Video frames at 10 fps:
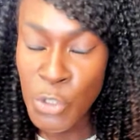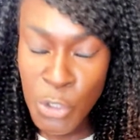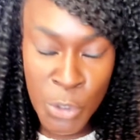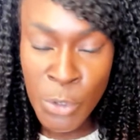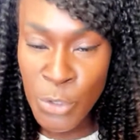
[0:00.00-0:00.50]

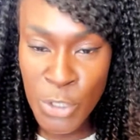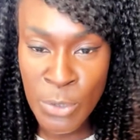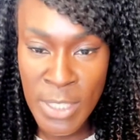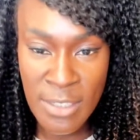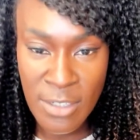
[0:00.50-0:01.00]
Do not
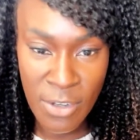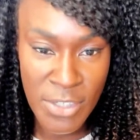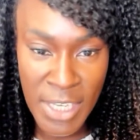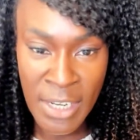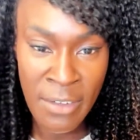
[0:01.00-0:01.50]
do this
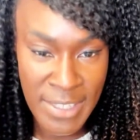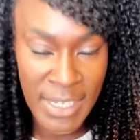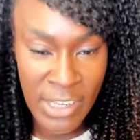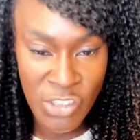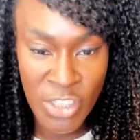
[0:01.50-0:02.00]
task in
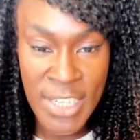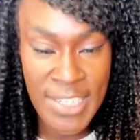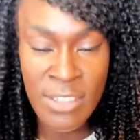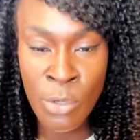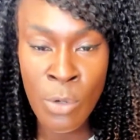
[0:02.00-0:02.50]
isolation.
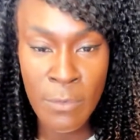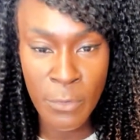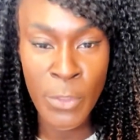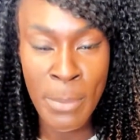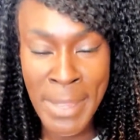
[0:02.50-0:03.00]
This is not
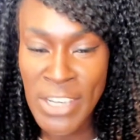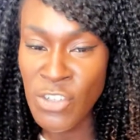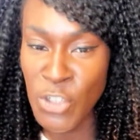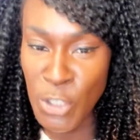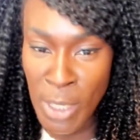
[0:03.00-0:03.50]
for the
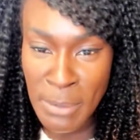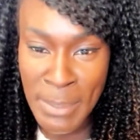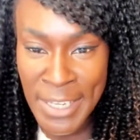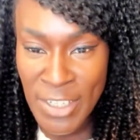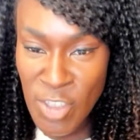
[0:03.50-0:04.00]
manager to go
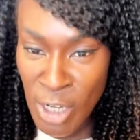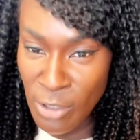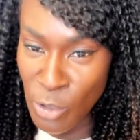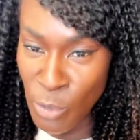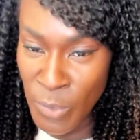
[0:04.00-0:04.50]
away in a
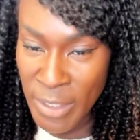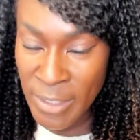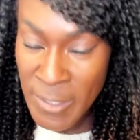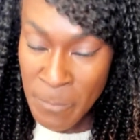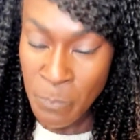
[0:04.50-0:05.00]
dark corner
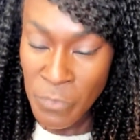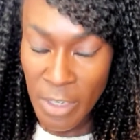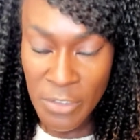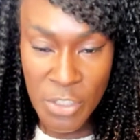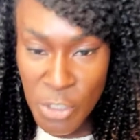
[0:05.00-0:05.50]

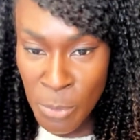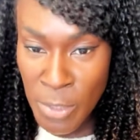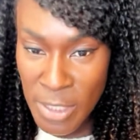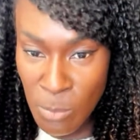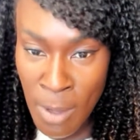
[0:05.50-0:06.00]
and to do all
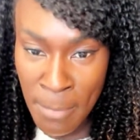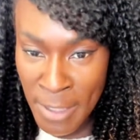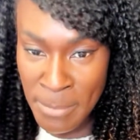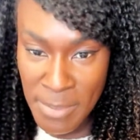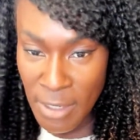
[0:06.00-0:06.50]
this work
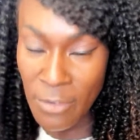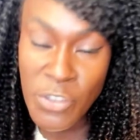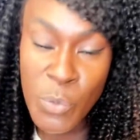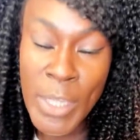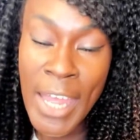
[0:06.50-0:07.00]
by
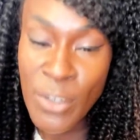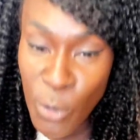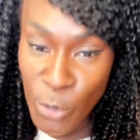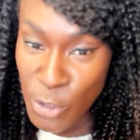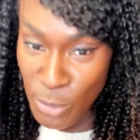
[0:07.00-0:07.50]
themselves. You
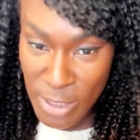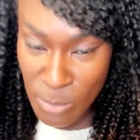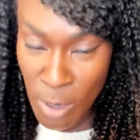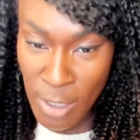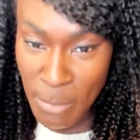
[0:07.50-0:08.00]
cannot do this
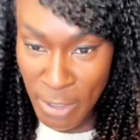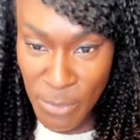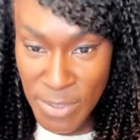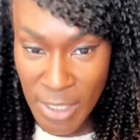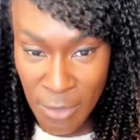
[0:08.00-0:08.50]
work by
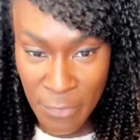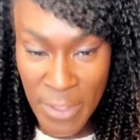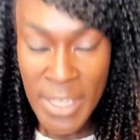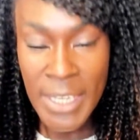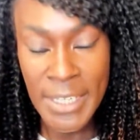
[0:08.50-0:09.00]
yourself.
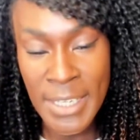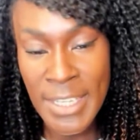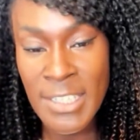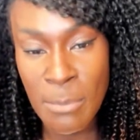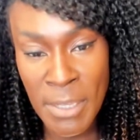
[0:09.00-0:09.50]
It
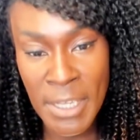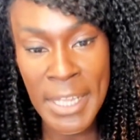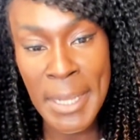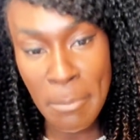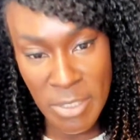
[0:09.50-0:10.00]
needs to be a
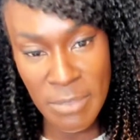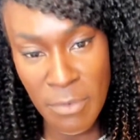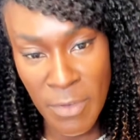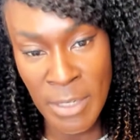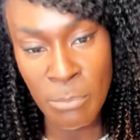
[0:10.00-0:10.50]
collaborative
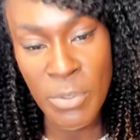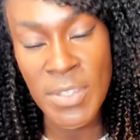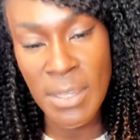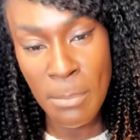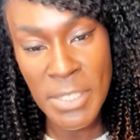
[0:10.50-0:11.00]
event, but
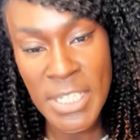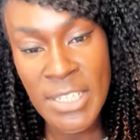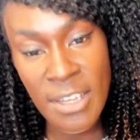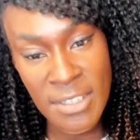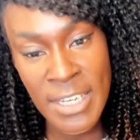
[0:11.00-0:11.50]
somebody
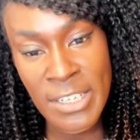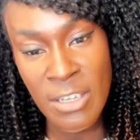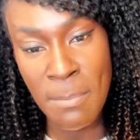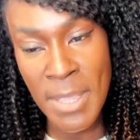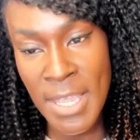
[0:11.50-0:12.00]
does need
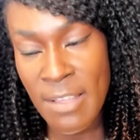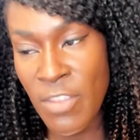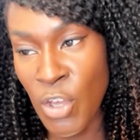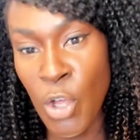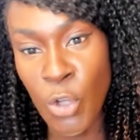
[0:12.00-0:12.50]
to be
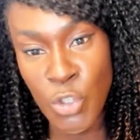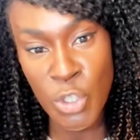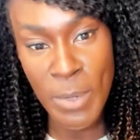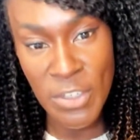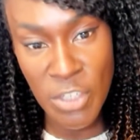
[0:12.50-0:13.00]
the
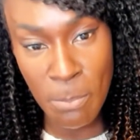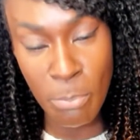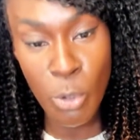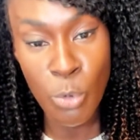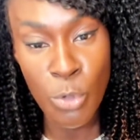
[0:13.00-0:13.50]
conduit to
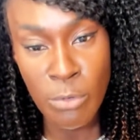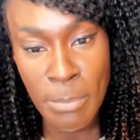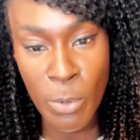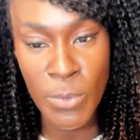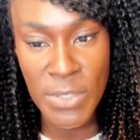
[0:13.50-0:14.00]
pull the
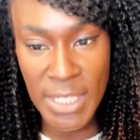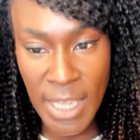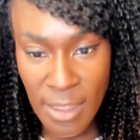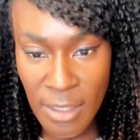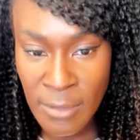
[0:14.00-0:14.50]
report
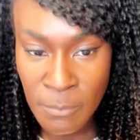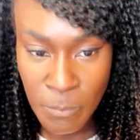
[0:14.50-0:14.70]
together.